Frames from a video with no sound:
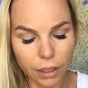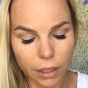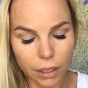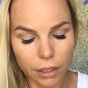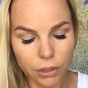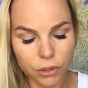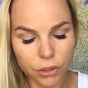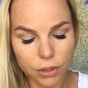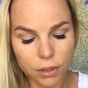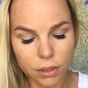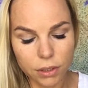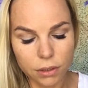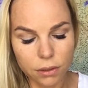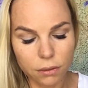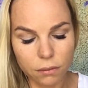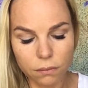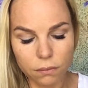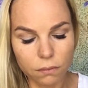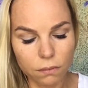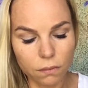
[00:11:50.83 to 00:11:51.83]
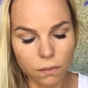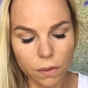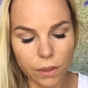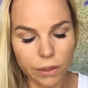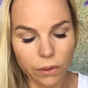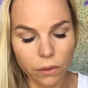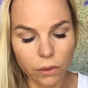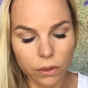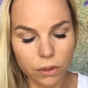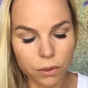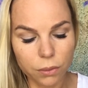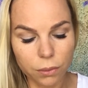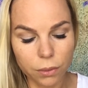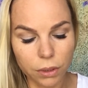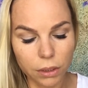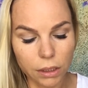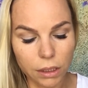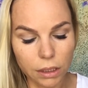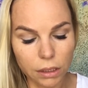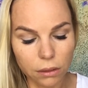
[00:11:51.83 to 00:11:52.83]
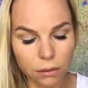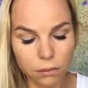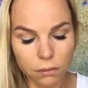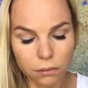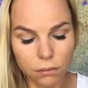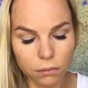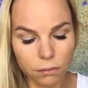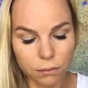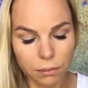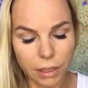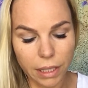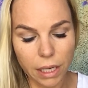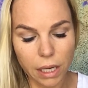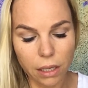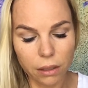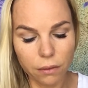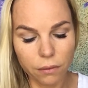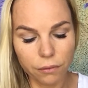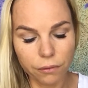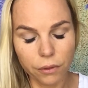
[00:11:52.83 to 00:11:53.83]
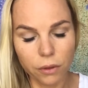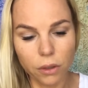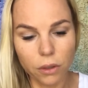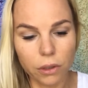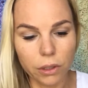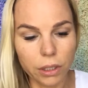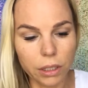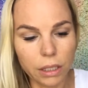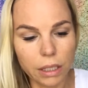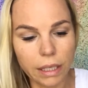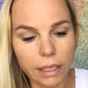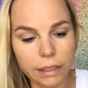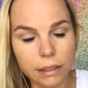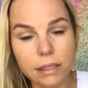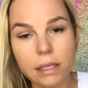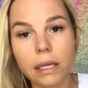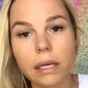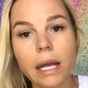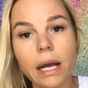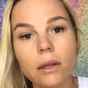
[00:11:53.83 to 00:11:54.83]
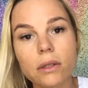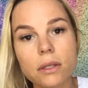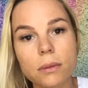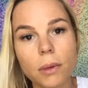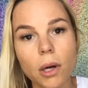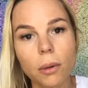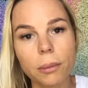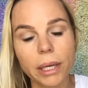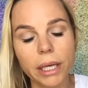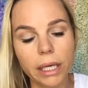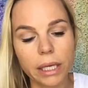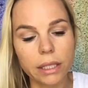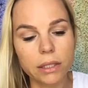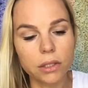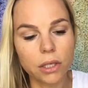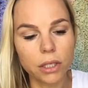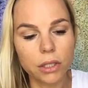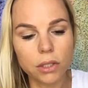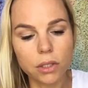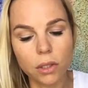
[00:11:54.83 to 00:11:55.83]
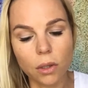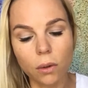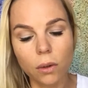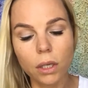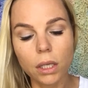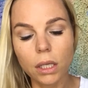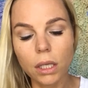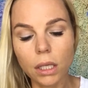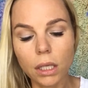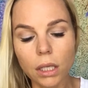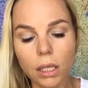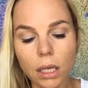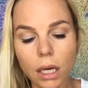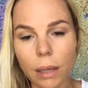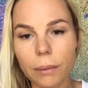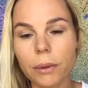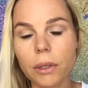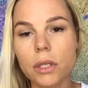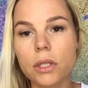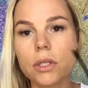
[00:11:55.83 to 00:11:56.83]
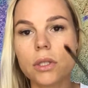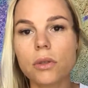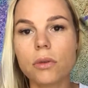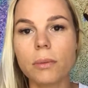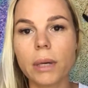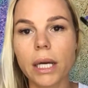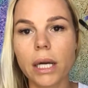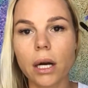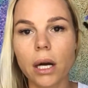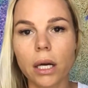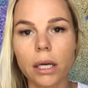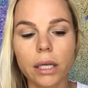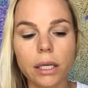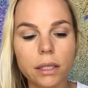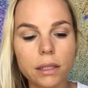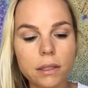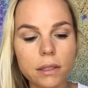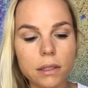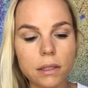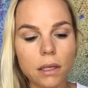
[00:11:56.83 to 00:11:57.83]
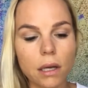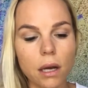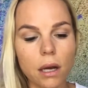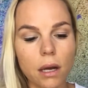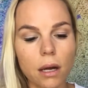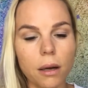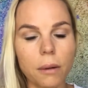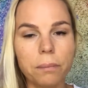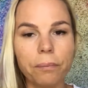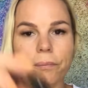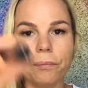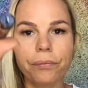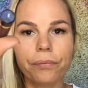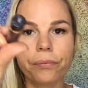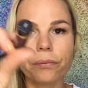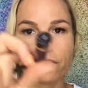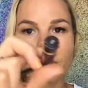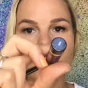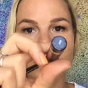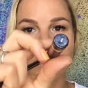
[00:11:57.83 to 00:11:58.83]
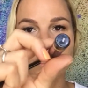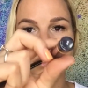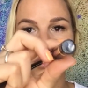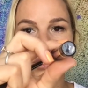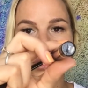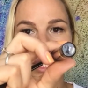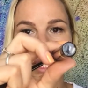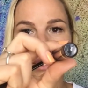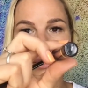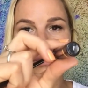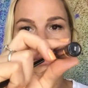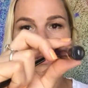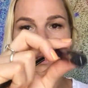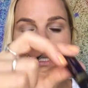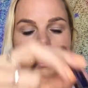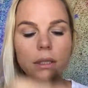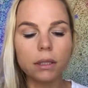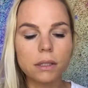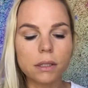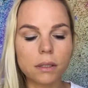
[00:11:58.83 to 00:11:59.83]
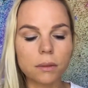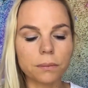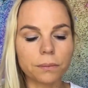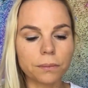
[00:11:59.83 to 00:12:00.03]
It looks really bad for hooded eyes and how small my eyes are. So I'm gonna do my Onyx ShadowSense